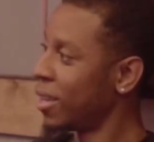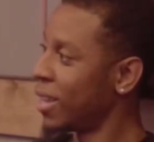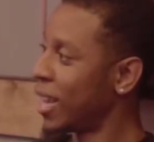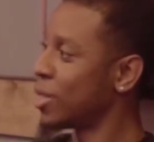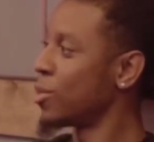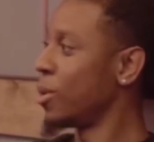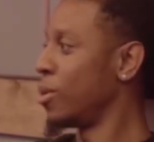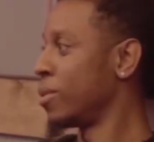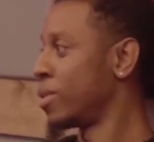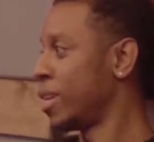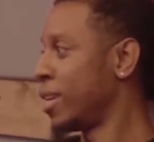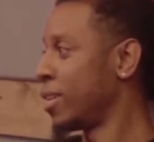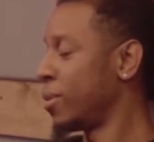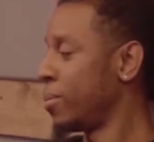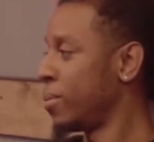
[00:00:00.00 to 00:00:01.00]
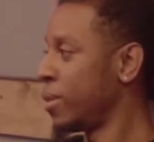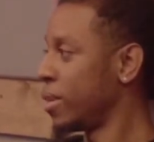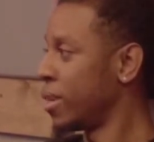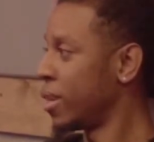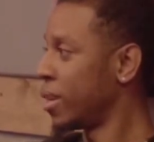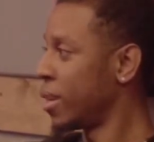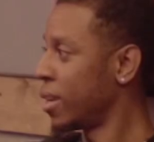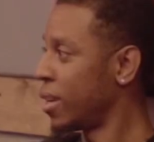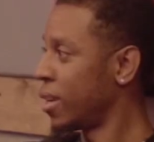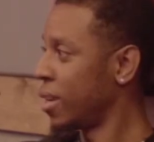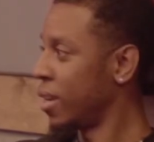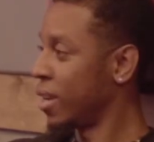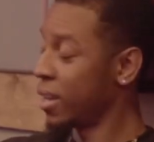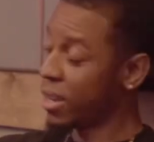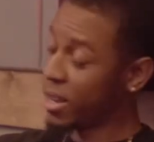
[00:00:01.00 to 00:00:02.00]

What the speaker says: that's what it looks like to me. And